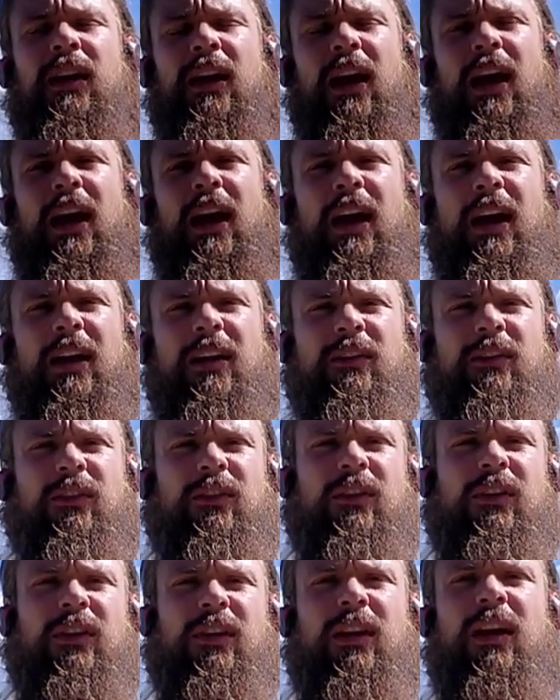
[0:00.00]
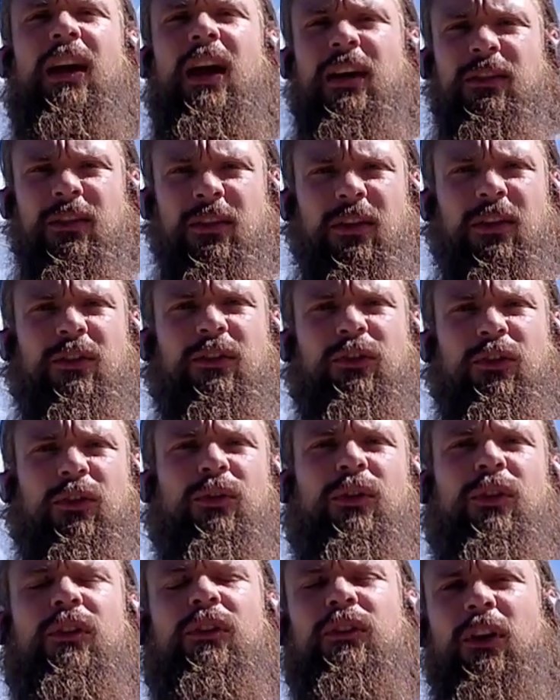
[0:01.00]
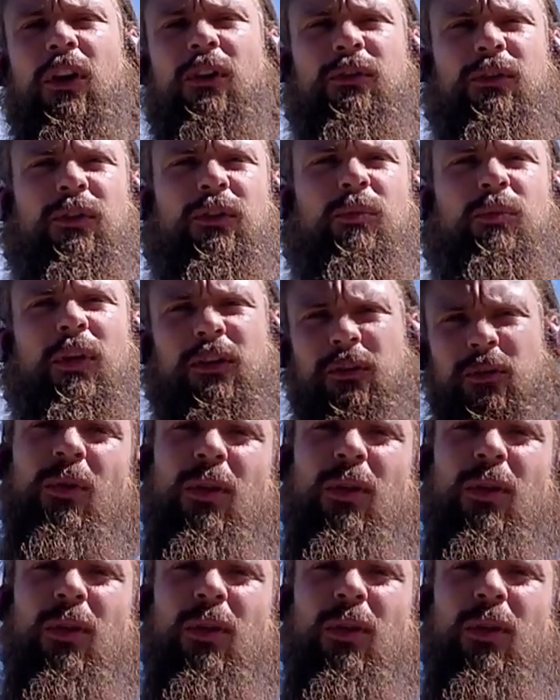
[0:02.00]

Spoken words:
and connect to yourself, to the present.